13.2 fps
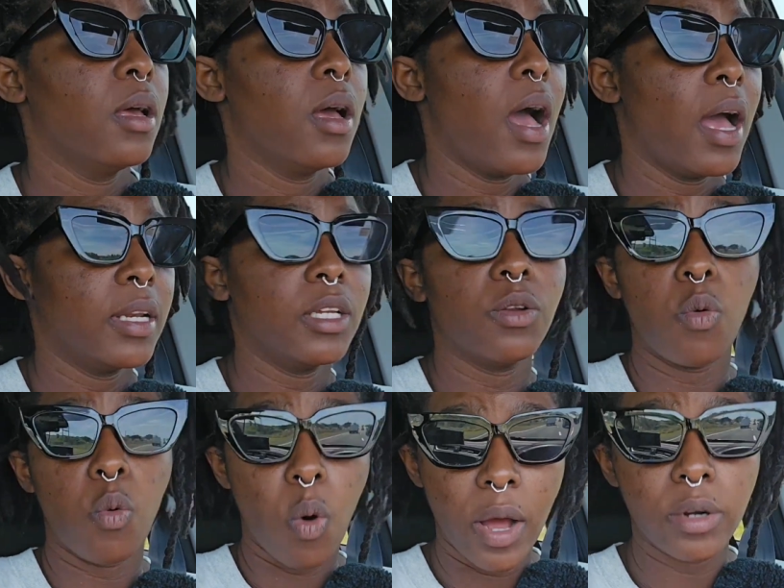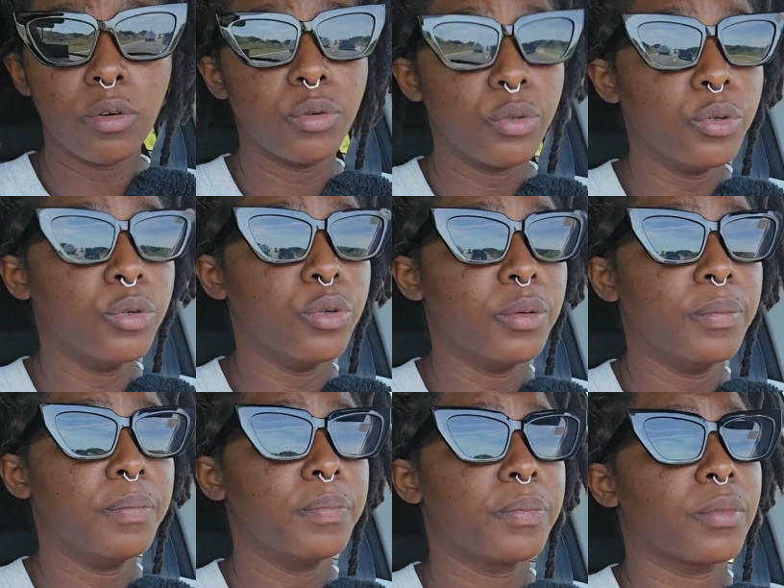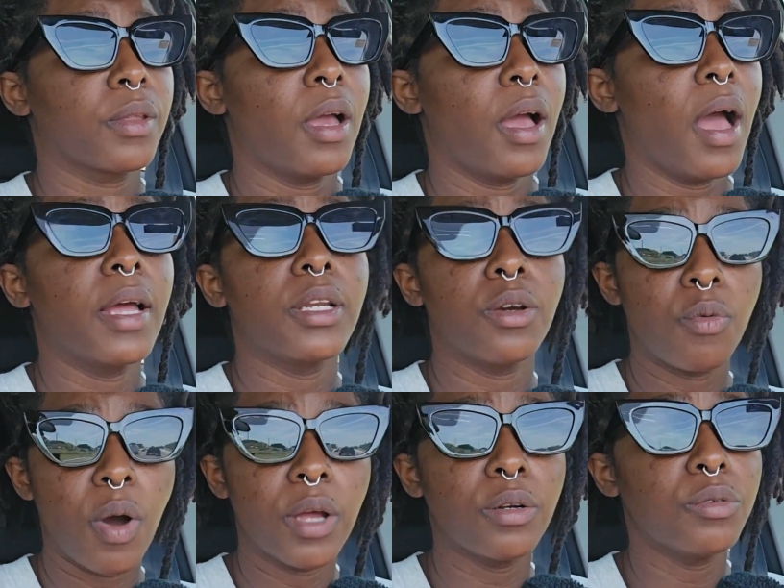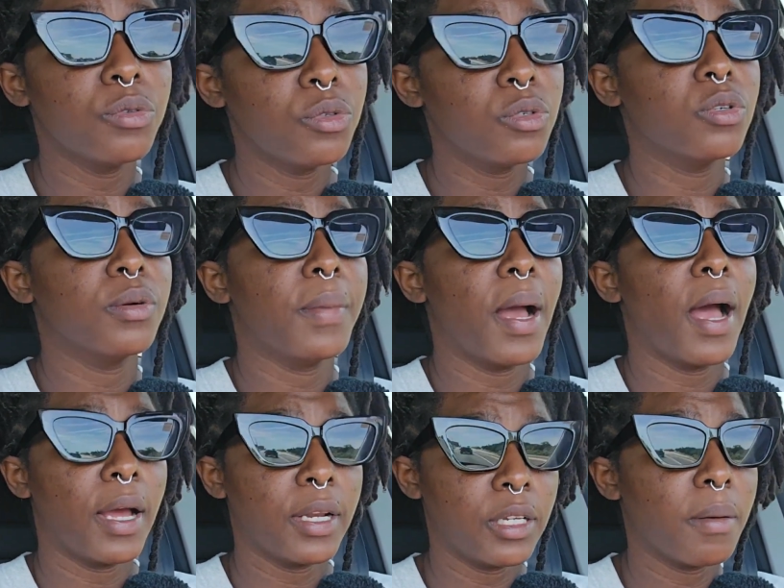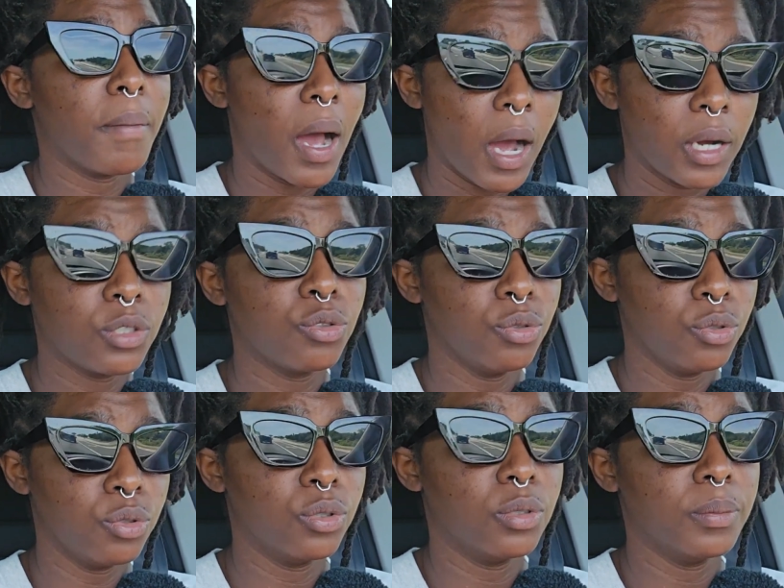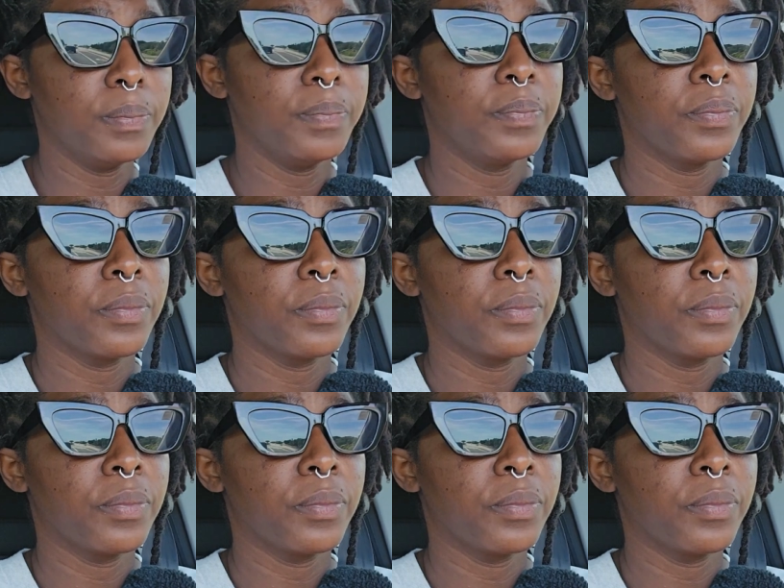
I did one room, and the one room had your bathroom.